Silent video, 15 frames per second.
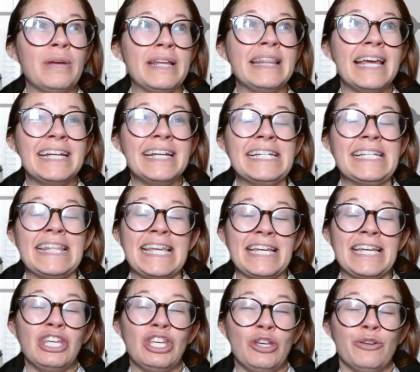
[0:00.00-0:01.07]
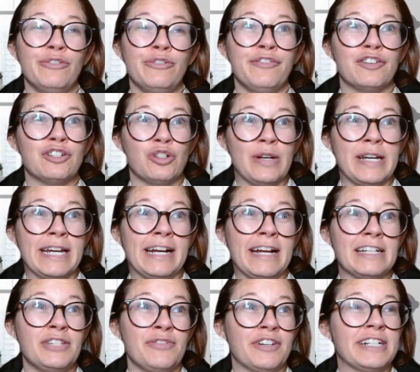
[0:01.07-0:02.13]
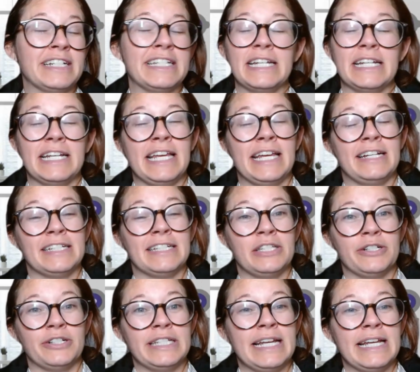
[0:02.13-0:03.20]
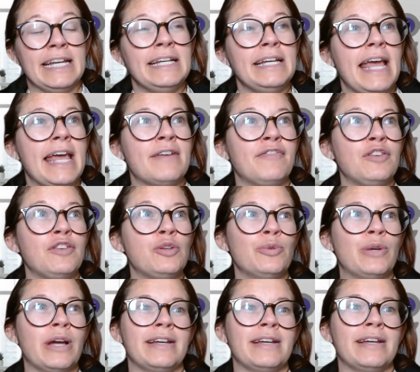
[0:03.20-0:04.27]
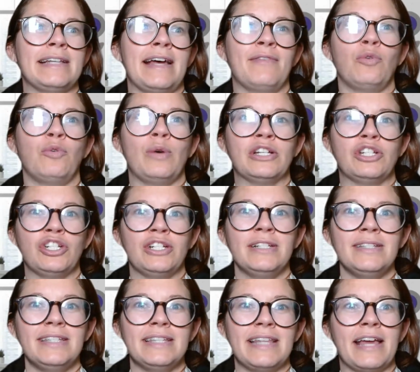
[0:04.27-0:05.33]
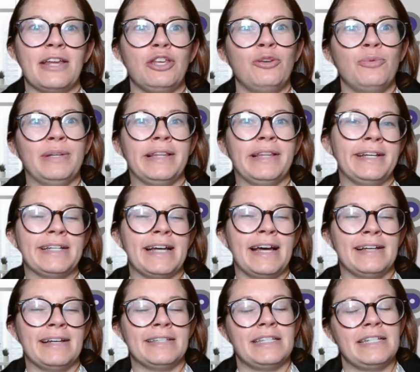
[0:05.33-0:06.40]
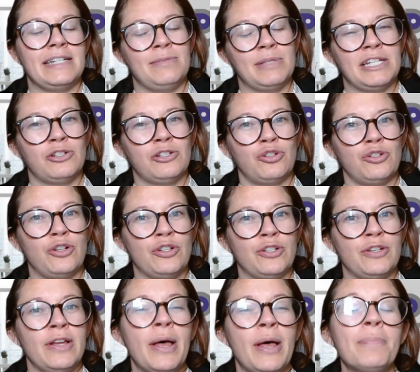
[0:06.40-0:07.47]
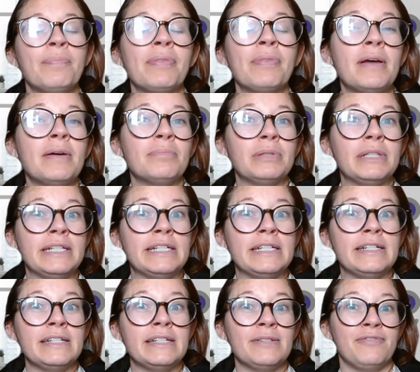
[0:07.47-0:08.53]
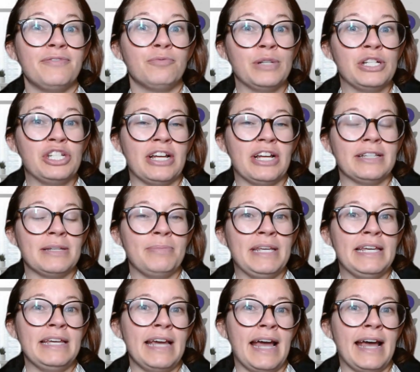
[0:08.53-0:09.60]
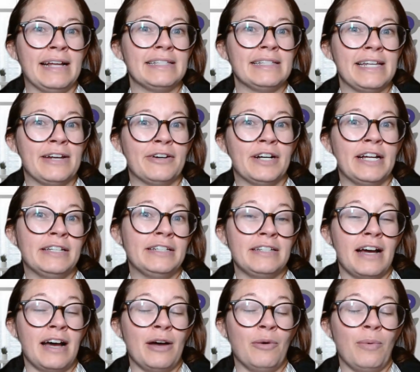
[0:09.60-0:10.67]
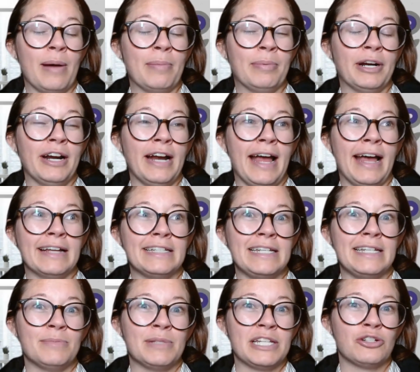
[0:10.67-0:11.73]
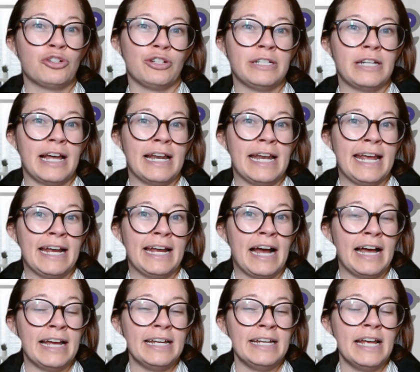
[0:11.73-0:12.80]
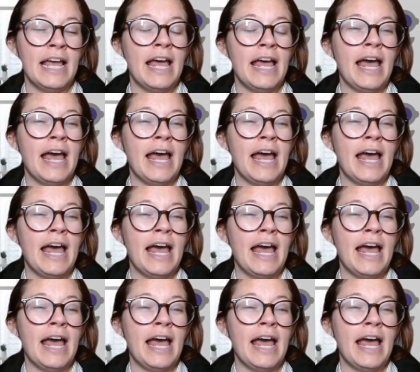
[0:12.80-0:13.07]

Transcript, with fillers: we'd like to thank you for joining us for Data Chaos Thursday. If you guys have questions that you would like to ask Team Central, please reach out to me at sarah.weber at teamcentral.ai